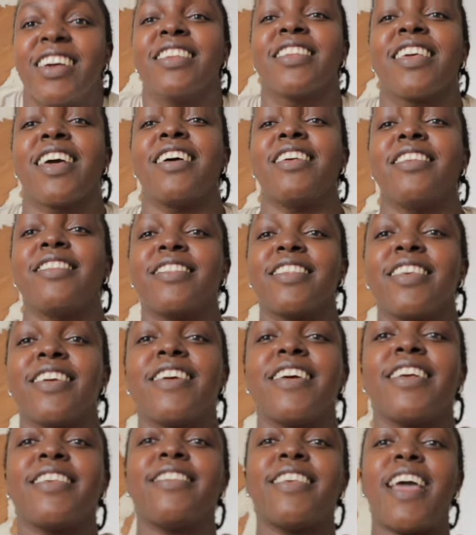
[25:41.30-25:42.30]
because you
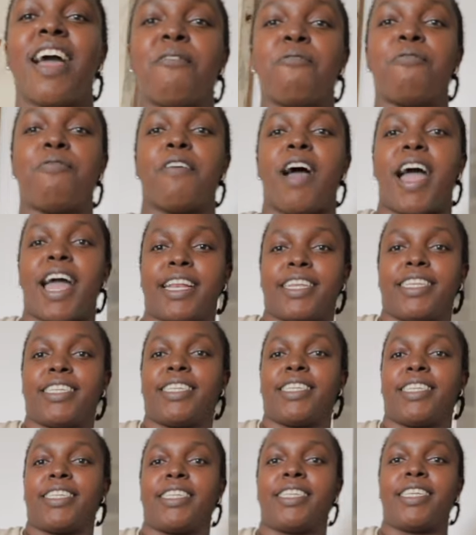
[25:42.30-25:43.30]
can see I'm
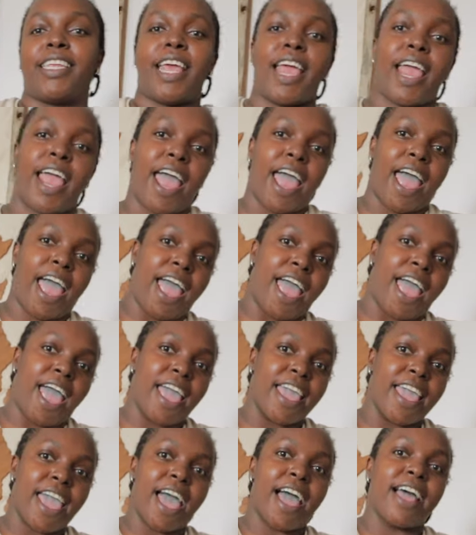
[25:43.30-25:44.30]
fat.
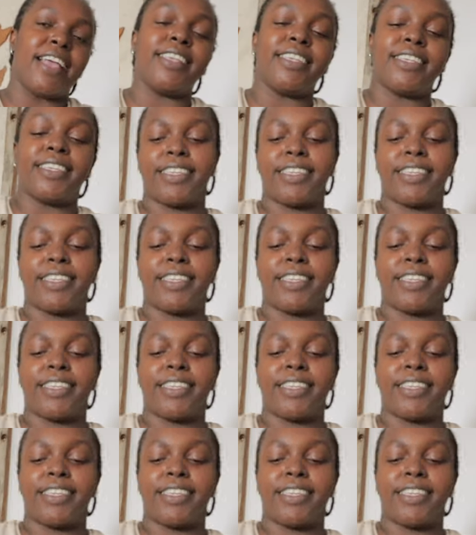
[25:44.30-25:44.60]
Yeah?